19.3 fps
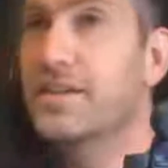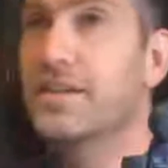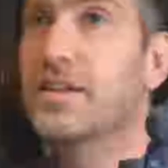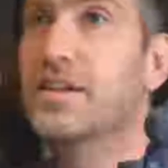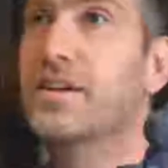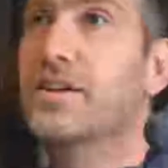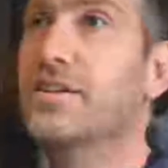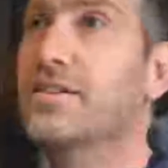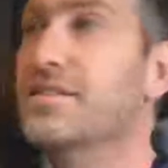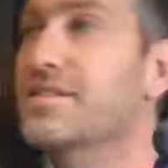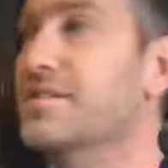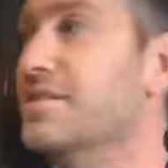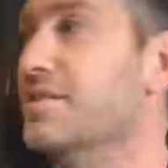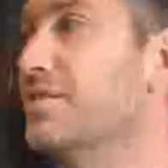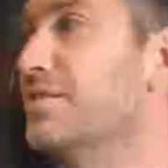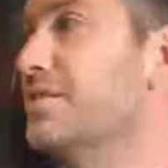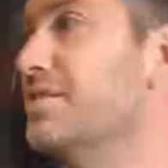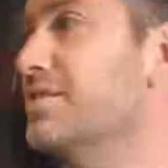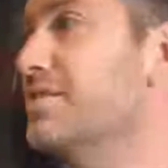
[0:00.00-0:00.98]
And
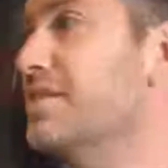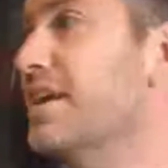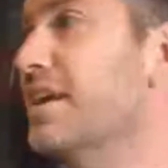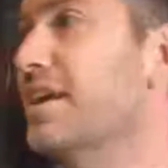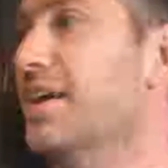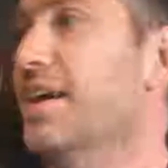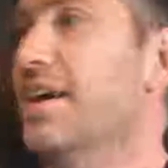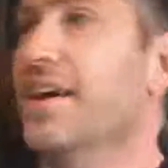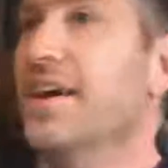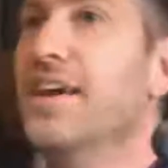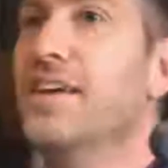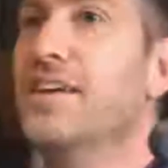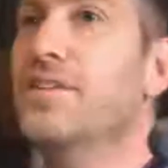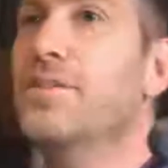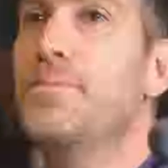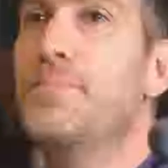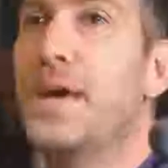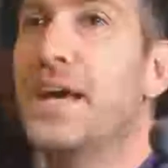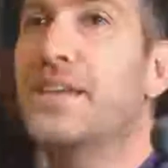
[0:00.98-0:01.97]
so just like,
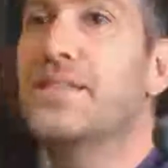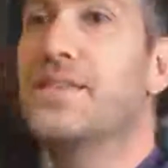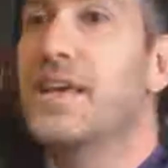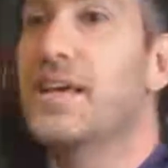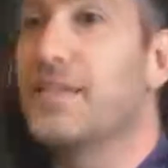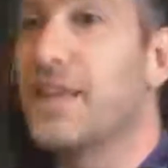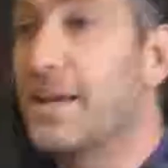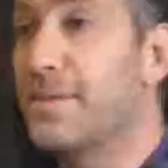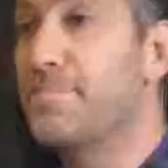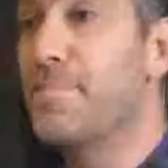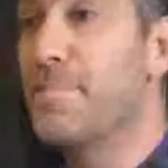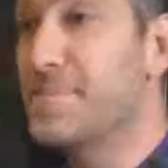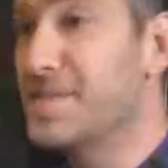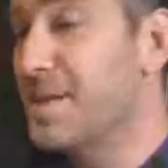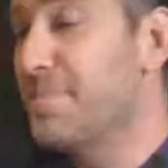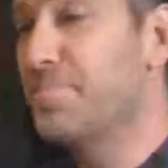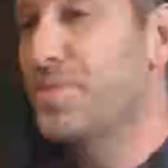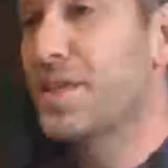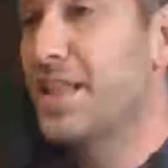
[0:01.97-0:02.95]
back then, like
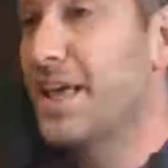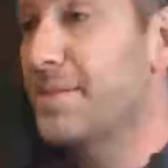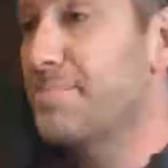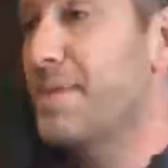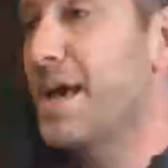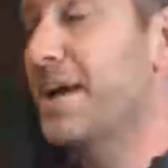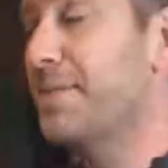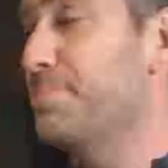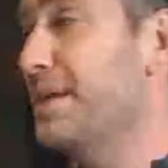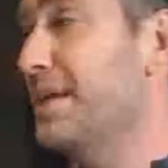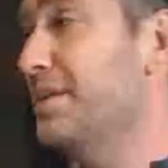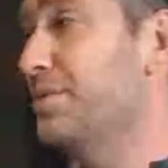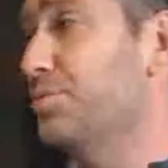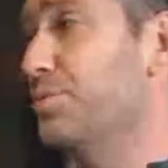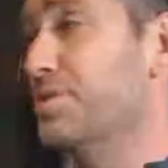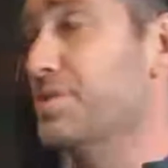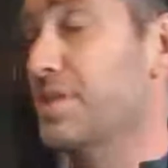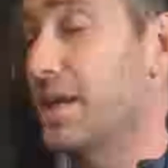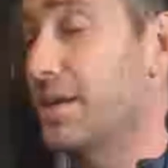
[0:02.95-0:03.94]
something like Mac
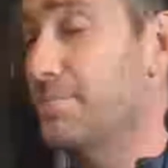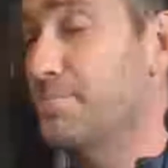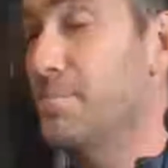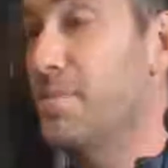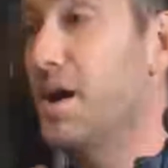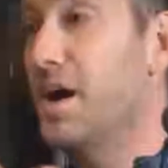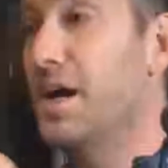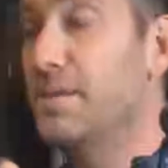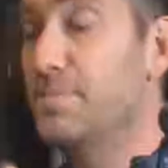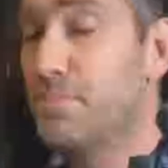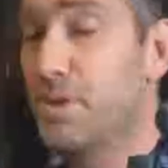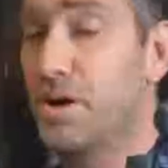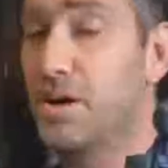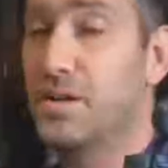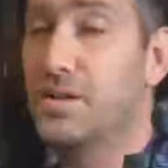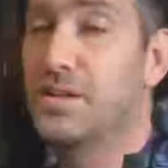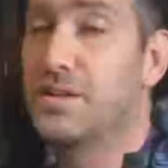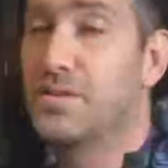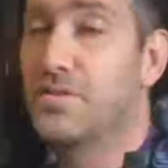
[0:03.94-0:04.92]
Paint was like mind
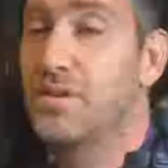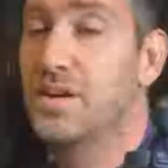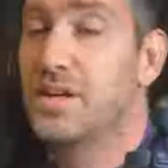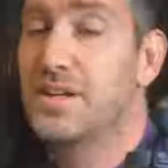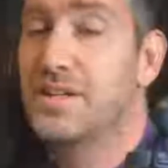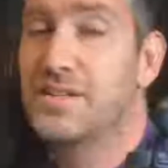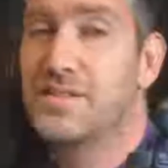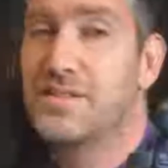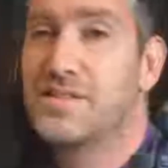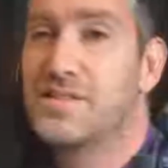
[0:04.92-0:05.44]
boggling, right?